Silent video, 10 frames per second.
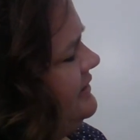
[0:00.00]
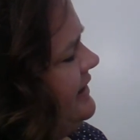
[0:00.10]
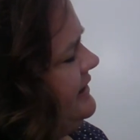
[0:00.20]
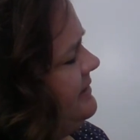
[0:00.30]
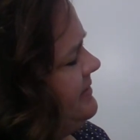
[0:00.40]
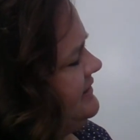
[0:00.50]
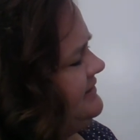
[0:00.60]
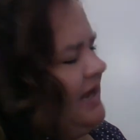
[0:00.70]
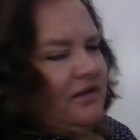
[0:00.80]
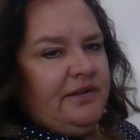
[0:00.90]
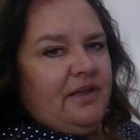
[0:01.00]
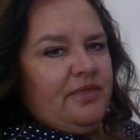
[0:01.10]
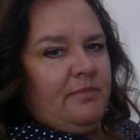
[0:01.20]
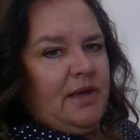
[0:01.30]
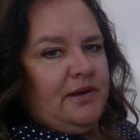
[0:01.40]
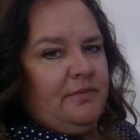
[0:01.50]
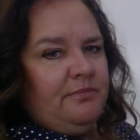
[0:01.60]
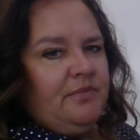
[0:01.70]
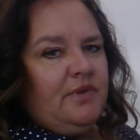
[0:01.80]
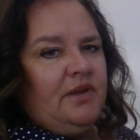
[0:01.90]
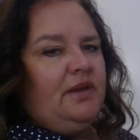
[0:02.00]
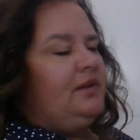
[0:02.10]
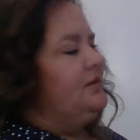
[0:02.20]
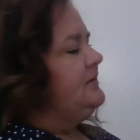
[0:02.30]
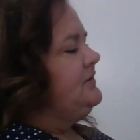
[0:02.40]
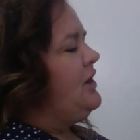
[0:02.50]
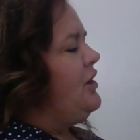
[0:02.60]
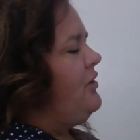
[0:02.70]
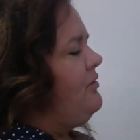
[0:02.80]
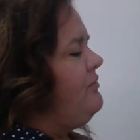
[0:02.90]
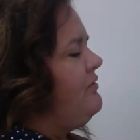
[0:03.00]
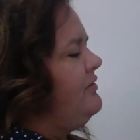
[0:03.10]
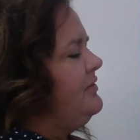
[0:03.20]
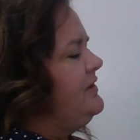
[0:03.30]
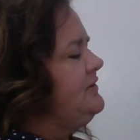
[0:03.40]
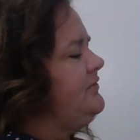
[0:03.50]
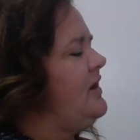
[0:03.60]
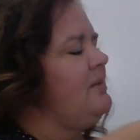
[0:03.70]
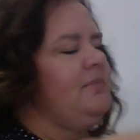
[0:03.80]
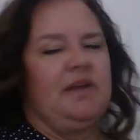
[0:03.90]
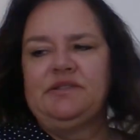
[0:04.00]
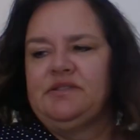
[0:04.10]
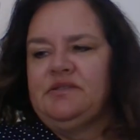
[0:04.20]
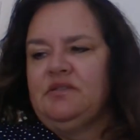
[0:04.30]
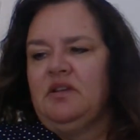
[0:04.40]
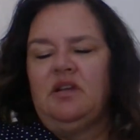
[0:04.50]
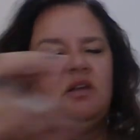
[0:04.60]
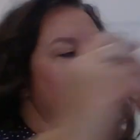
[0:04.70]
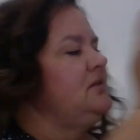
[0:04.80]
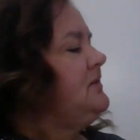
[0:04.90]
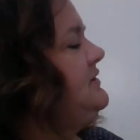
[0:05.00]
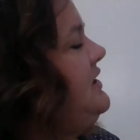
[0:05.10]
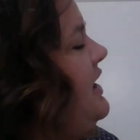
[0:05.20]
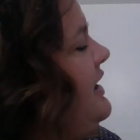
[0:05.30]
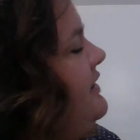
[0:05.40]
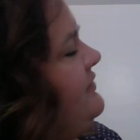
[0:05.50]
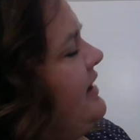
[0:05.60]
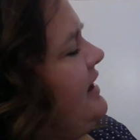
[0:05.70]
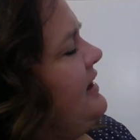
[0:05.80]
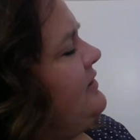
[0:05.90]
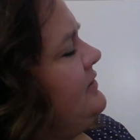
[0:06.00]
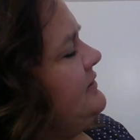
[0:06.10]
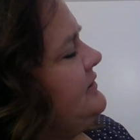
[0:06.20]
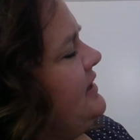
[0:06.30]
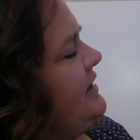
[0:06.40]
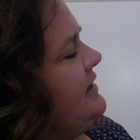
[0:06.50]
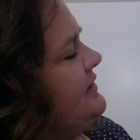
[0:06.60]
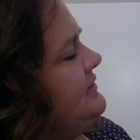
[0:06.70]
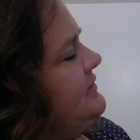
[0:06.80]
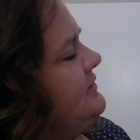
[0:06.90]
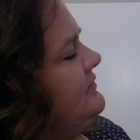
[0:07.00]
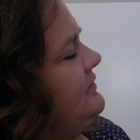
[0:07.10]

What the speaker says: line up exactly on the bottom. So this rhombus does not have right angles. It has